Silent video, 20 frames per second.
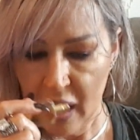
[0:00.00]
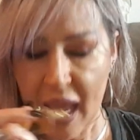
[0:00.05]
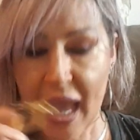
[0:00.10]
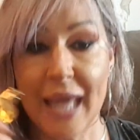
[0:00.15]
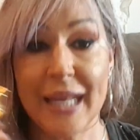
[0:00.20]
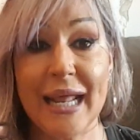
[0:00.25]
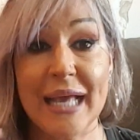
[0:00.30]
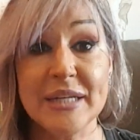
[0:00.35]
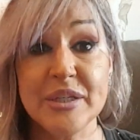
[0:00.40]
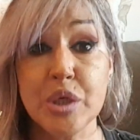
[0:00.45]

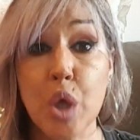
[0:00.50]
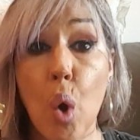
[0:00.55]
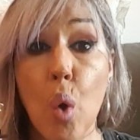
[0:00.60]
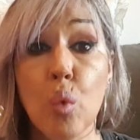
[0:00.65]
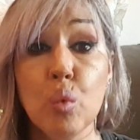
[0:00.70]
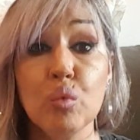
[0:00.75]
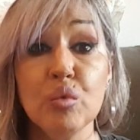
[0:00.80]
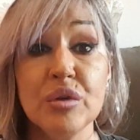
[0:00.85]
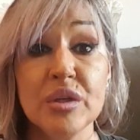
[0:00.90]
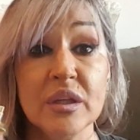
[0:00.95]
And I
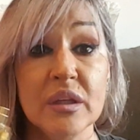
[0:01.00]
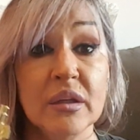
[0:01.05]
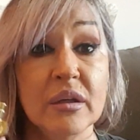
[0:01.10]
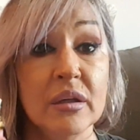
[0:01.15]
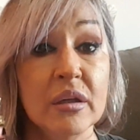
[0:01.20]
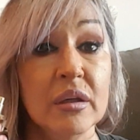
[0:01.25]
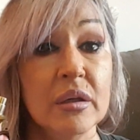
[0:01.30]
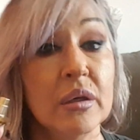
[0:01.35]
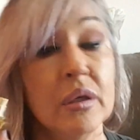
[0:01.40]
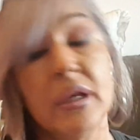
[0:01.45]
don't
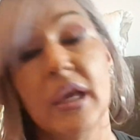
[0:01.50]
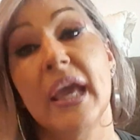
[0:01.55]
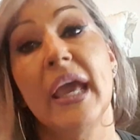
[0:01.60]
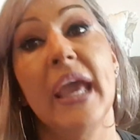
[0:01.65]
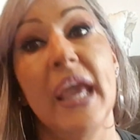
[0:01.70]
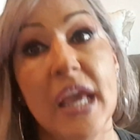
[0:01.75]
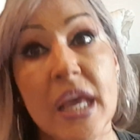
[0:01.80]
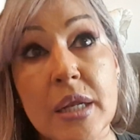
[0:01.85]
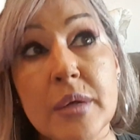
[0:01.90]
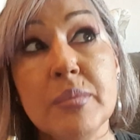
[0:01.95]

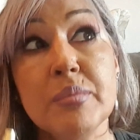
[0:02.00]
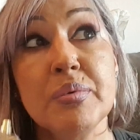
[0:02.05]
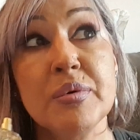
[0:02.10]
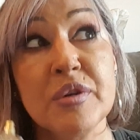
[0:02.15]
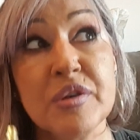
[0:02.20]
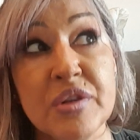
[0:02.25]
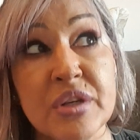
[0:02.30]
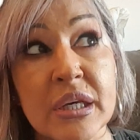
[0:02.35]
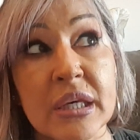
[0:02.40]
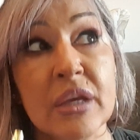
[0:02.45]
in
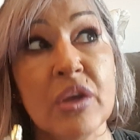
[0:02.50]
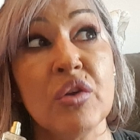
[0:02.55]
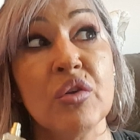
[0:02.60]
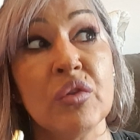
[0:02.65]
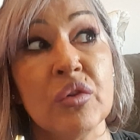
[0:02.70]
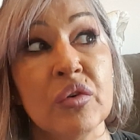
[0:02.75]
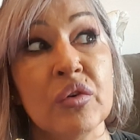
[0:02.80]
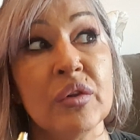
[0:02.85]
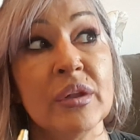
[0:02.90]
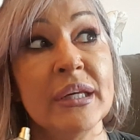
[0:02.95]

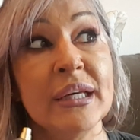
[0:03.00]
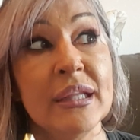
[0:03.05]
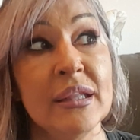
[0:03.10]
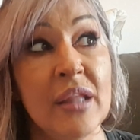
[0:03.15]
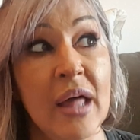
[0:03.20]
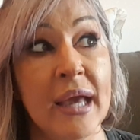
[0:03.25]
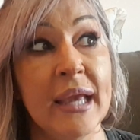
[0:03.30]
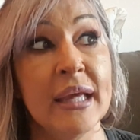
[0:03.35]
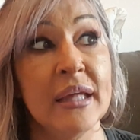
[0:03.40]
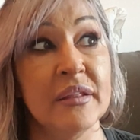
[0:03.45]
particularly
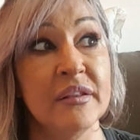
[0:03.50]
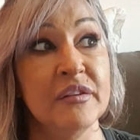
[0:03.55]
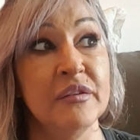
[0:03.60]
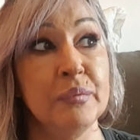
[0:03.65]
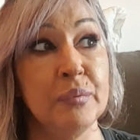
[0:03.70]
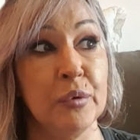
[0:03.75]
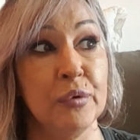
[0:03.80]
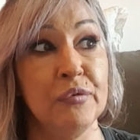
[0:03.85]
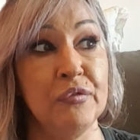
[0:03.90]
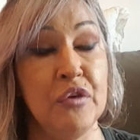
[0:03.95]
like this
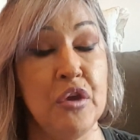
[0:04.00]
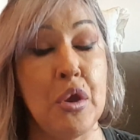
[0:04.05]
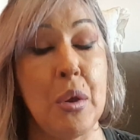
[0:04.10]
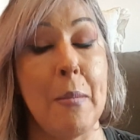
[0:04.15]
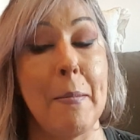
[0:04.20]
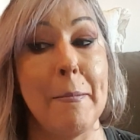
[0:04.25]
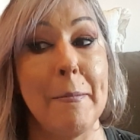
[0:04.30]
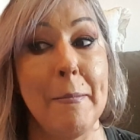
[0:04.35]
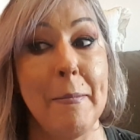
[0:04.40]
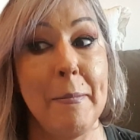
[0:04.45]

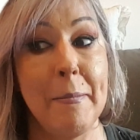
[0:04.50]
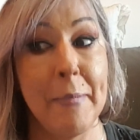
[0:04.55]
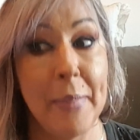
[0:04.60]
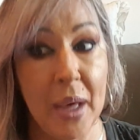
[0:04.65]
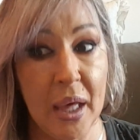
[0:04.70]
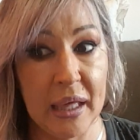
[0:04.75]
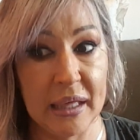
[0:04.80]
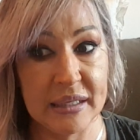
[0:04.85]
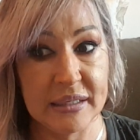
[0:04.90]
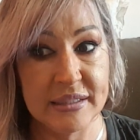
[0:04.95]
perfume,
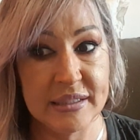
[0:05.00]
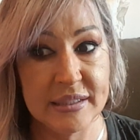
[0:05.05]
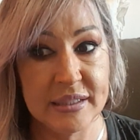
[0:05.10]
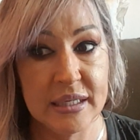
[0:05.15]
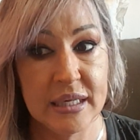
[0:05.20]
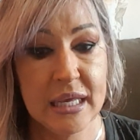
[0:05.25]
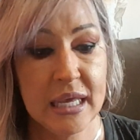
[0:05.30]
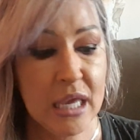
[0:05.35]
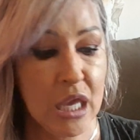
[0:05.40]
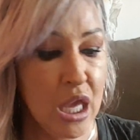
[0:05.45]
but
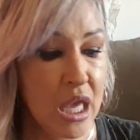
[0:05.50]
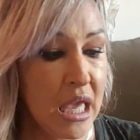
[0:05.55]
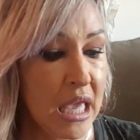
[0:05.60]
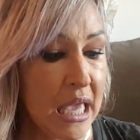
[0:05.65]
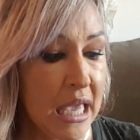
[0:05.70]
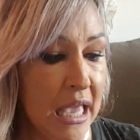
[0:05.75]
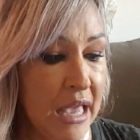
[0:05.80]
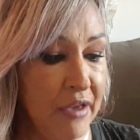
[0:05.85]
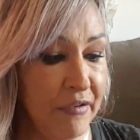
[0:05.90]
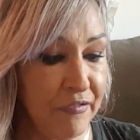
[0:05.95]

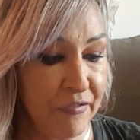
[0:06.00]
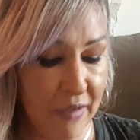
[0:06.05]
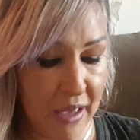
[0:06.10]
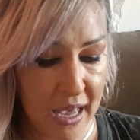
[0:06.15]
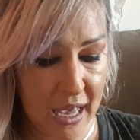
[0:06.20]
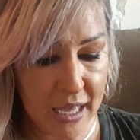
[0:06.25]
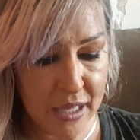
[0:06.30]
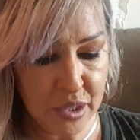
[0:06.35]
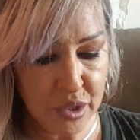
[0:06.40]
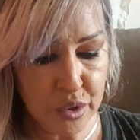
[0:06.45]
if
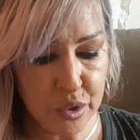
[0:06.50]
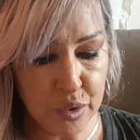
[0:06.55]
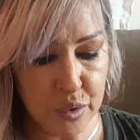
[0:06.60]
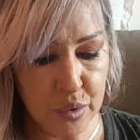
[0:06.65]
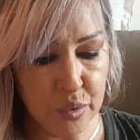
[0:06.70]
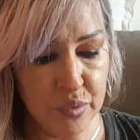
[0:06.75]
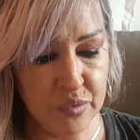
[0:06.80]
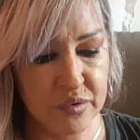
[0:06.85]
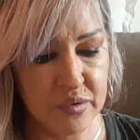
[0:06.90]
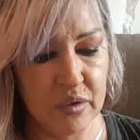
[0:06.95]
I
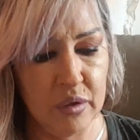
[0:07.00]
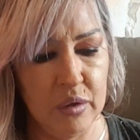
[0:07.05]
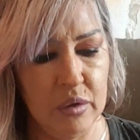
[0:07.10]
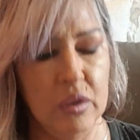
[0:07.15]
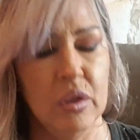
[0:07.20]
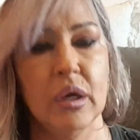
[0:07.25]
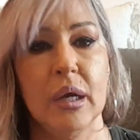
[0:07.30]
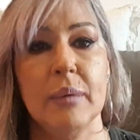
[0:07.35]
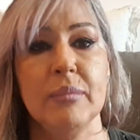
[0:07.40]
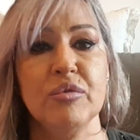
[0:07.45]
use,
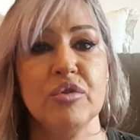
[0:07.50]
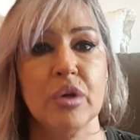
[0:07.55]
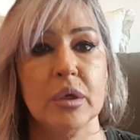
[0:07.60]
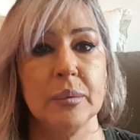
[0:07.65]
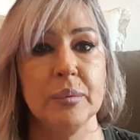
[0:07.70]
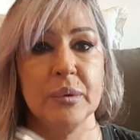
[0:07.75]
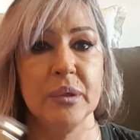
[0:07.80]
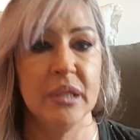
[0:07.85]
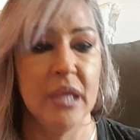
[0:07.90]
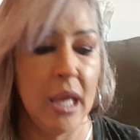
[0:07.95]
look, I'm trying to
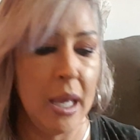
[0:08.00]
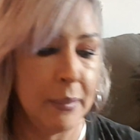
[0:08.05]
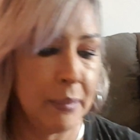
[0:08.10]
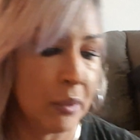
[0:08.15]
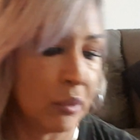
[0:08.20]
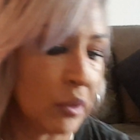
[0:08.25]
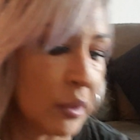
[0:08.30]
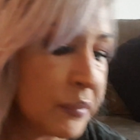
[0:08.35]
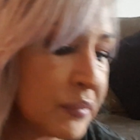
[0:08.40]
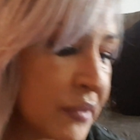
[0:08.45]
put the cap
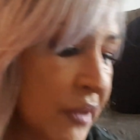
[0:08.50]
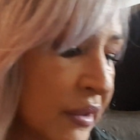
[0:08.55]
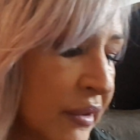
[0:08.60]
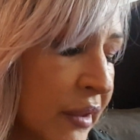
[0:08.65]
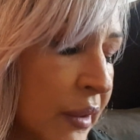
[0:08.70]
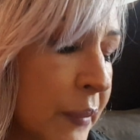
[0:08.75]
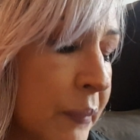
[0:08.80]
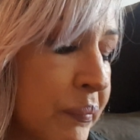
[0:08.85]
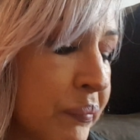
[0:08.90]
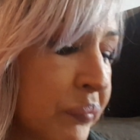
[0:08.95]
on upside
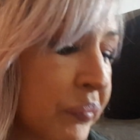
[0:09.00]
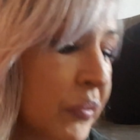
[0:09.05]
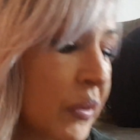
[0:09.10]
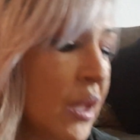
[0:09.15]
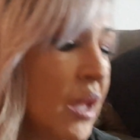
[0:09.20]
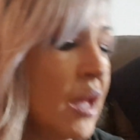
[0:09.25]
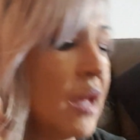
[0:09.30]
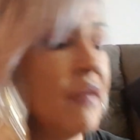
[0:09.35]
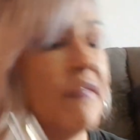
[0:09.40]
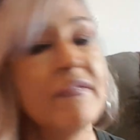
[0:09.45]
down.
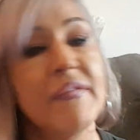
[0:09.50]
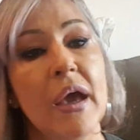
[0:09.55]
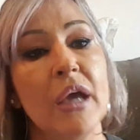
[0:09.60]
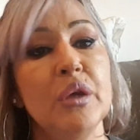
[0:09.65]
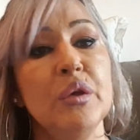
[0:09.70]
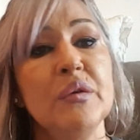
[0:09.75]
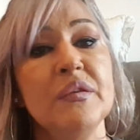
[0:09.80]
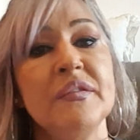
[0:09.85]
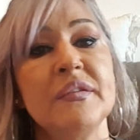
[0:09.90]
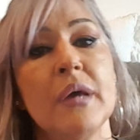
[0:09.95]
If I
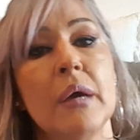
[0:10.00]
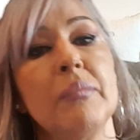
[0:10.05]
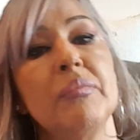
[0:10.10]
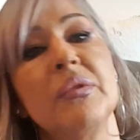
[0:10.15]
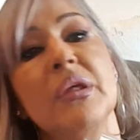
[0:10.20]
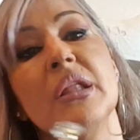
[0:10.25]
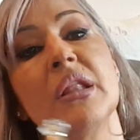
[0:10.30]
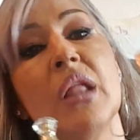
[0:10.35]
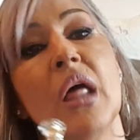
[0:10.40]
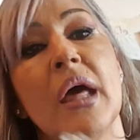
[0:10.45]
use
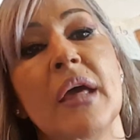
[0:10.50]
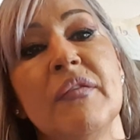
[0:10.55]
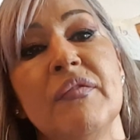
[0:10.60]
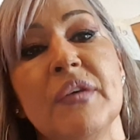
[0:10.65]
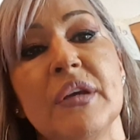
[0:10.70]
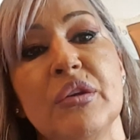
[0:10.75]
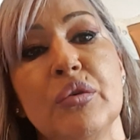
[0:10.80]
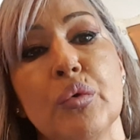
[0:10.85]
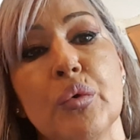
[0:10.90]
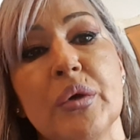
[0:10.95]
something like
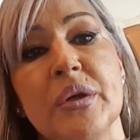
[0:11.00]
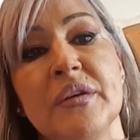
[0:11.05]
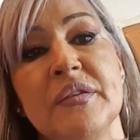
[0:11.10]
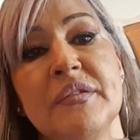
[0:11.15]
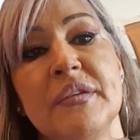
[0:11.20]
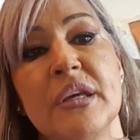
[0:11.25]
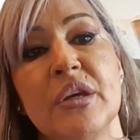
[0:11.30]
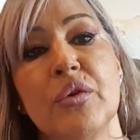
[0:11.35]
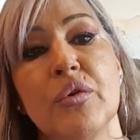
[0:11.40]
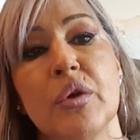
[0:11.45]
Victoria's
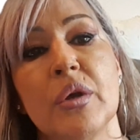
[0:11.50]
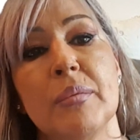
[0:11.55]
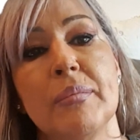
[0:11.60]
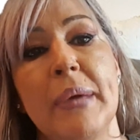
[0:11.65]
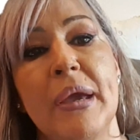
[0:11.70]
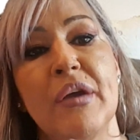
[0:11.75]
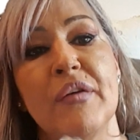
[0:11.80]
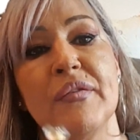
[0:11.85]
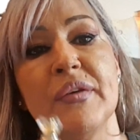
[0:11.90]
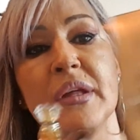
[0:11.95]
Secret
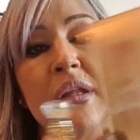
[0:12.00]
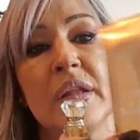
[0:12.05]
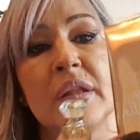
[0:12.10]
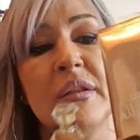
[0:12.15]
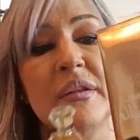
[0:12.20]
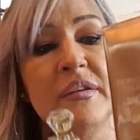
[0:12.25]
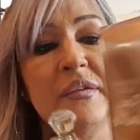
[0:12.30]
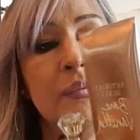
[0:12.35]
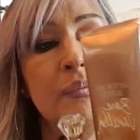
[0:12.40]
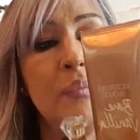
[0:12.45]
Bare Vanilla,
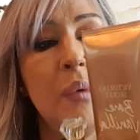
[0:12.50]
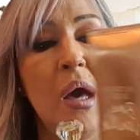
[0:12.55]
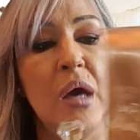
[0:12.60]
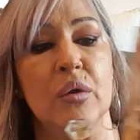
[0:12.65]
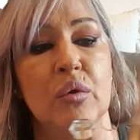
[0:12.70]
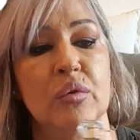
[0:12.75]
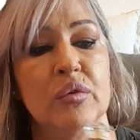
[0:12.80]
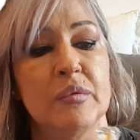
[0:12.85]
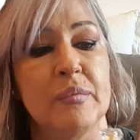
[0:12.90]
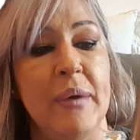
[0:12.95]
this
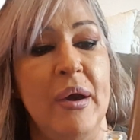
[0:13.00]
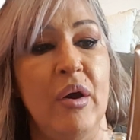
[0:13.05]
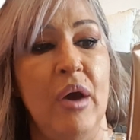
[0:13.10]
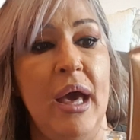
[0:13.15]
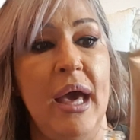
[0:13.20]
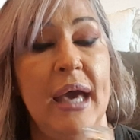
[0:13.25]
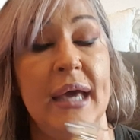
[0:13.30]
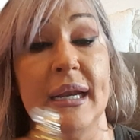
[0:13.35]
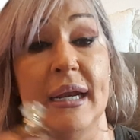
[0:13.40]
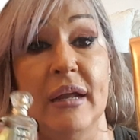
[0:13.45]
bottle is about
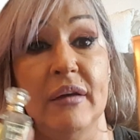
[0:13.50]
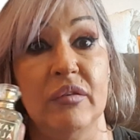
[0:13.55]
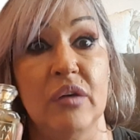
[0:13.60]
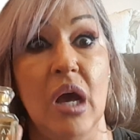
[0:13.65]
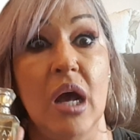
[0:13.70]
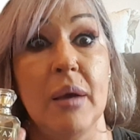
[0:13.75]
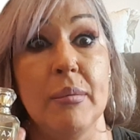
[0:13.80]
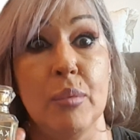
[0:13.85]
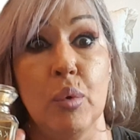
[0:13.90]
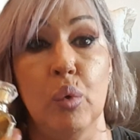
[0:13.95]
had it. I've
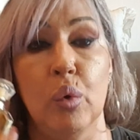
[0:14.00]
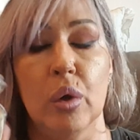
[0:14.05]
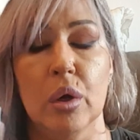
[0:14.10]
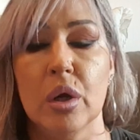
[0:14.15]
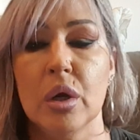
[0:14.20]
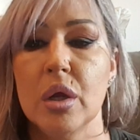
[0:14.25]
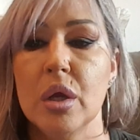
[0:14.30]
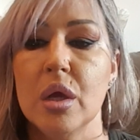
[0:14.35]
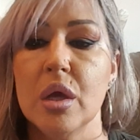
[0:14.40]
got more.